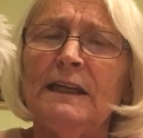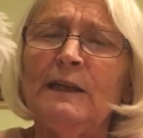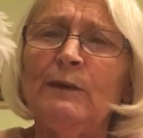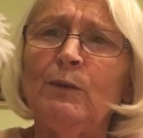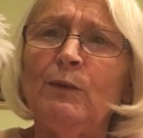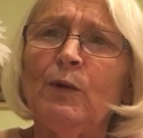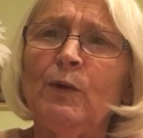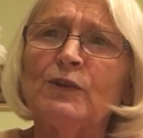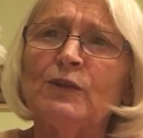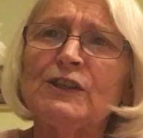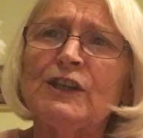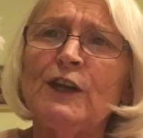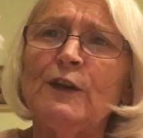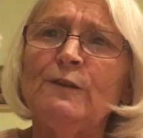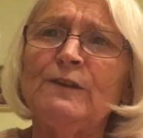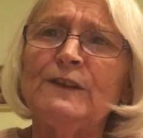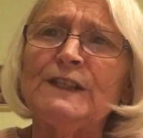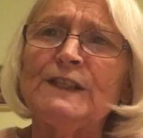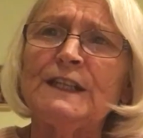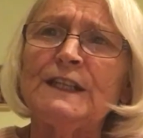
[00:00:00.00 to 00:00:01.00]
He walked
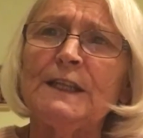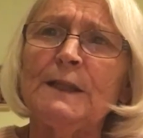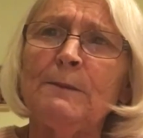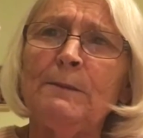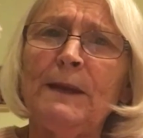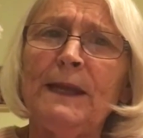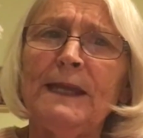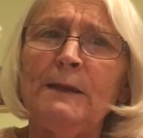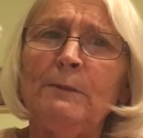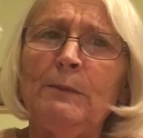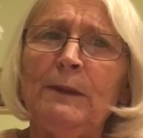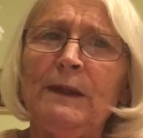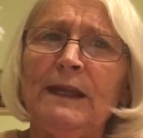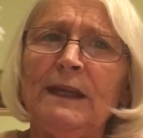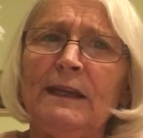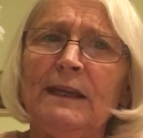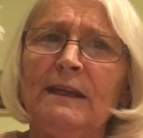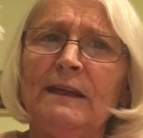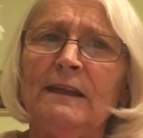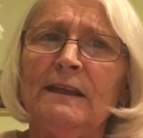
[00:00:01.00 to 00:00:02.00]
over to the
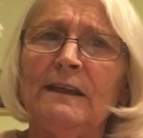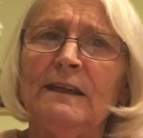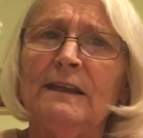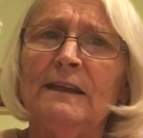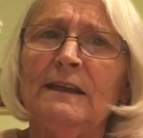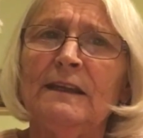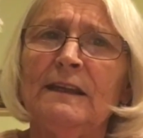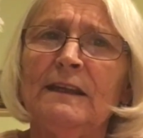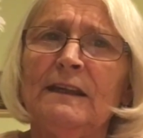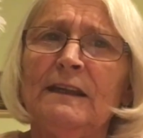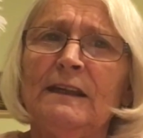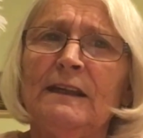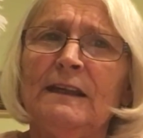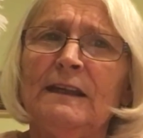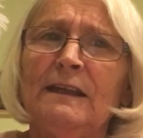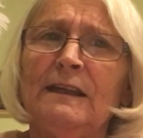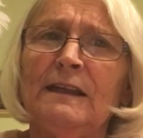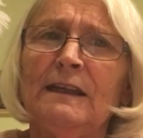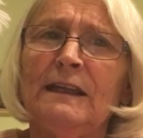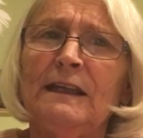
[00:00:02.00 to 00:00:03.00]
baby.
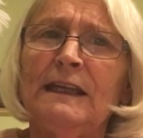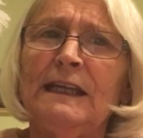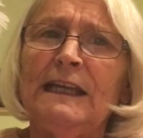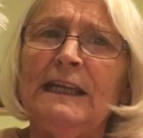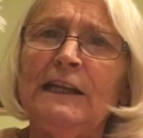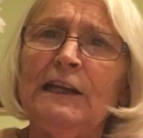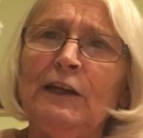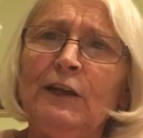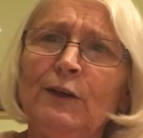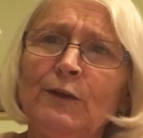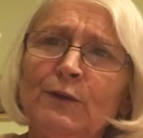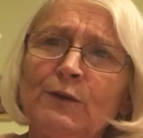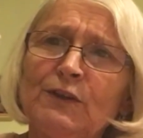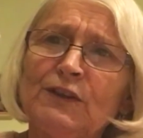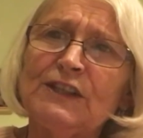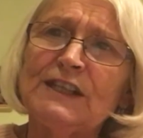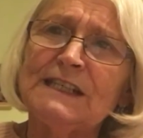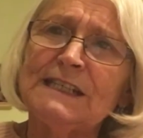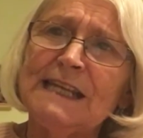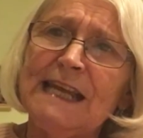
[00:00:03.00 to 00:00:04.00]
He
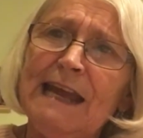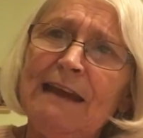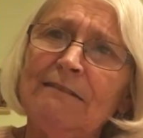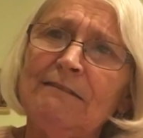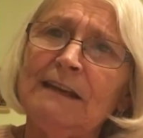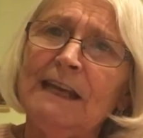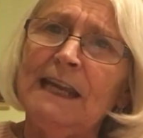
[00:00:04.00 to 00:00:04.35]
looked down